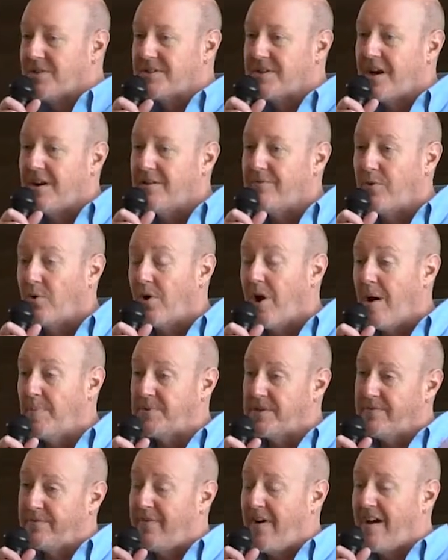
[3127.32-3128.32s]
is kind of for,
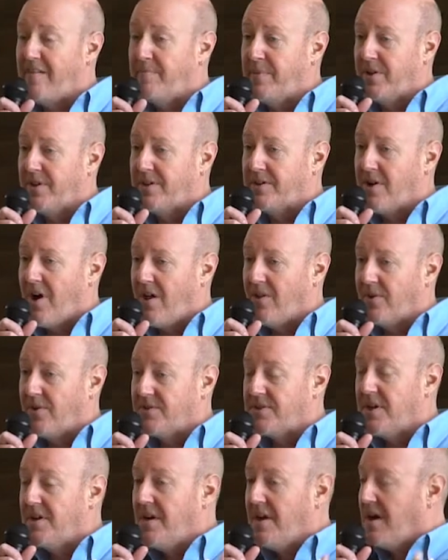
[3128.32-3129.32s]
up to $5
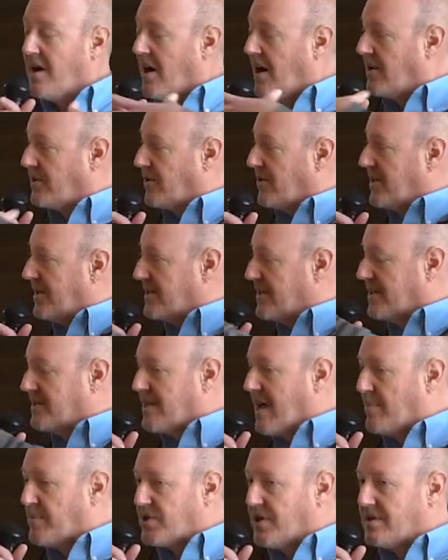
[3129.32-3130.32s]
million under these
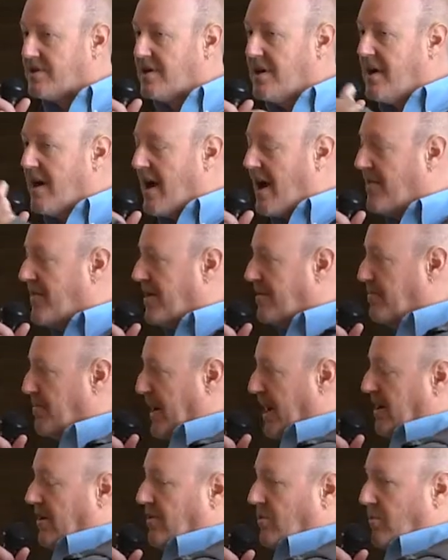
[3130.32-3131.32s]
exemptions, and then
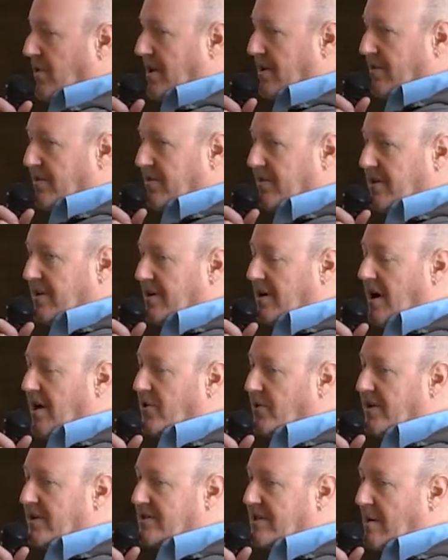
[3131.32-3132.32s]
paired with
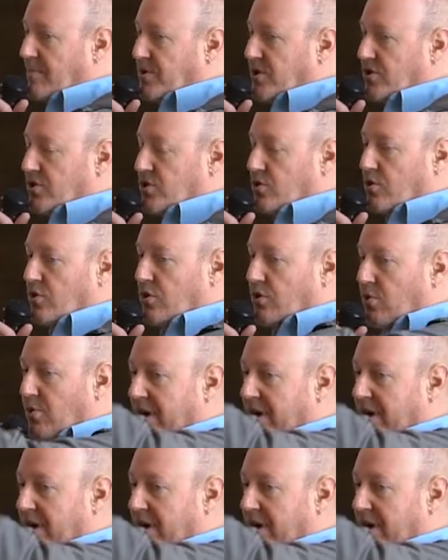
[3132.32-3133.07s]
other exemptions, you could